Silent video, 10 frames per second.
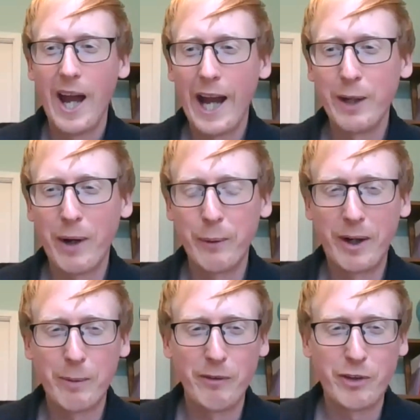Anyway, we're
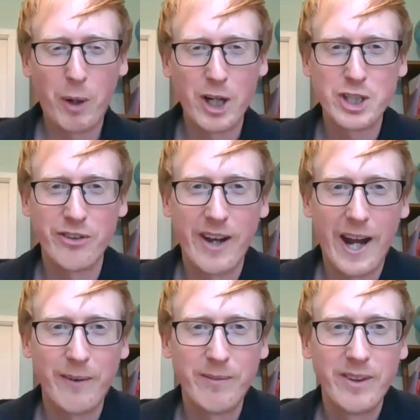going to move to questions
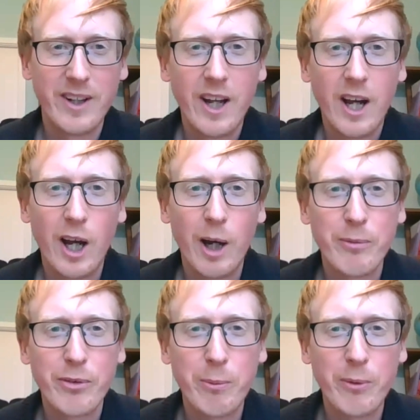now.
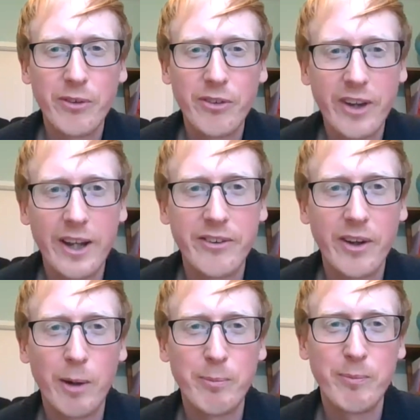Um, someone said,
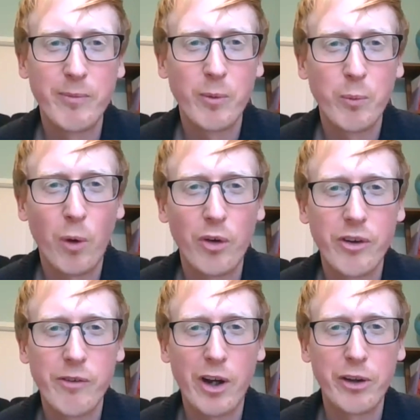um,
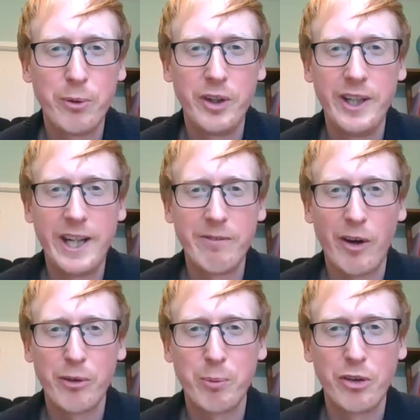what advice would you give
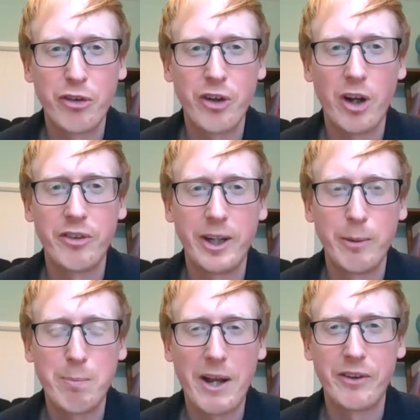us? We're just starting
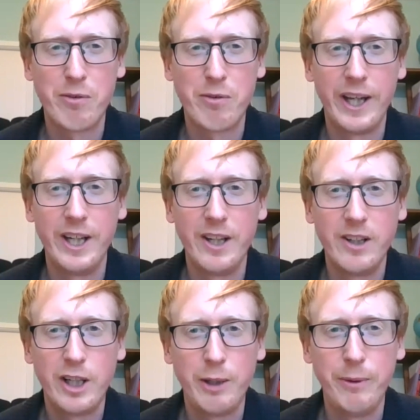plastic-free
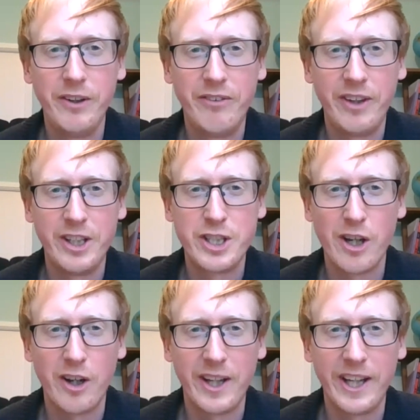communities
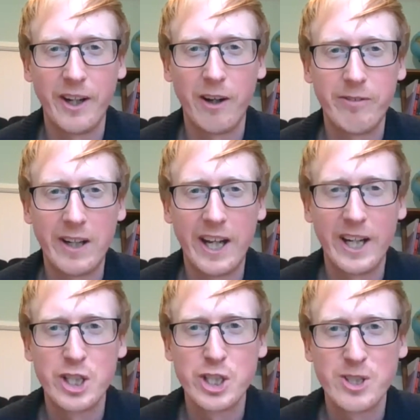journey in our
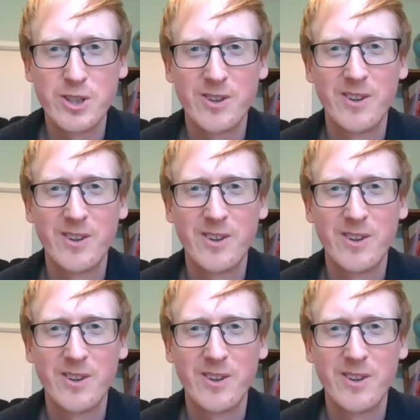village.